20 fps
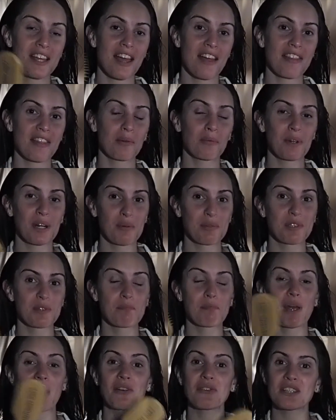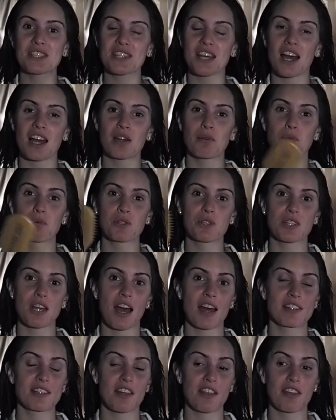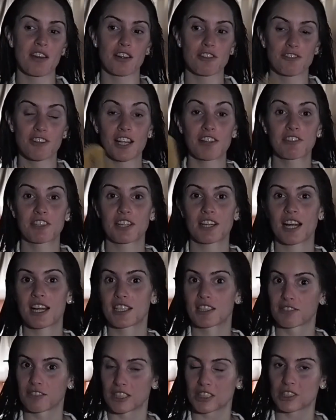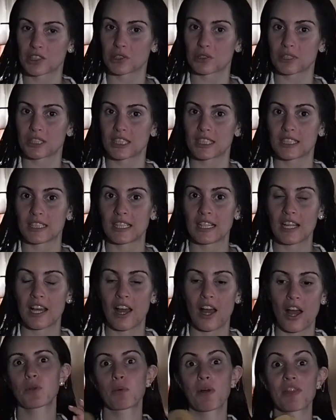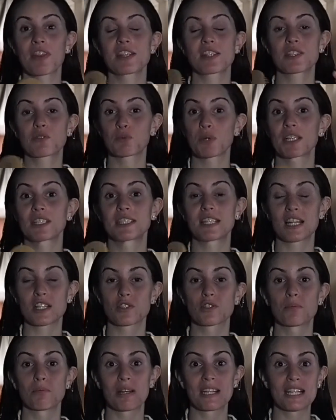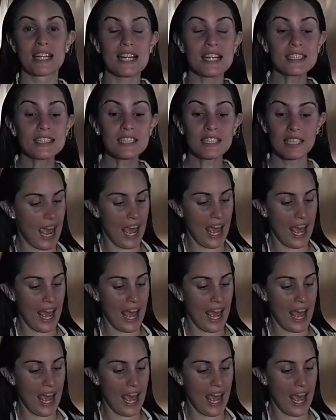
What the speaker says: and then when I was in Paris, I was at their 5-year anniversary, the one that's right next to Madeleine.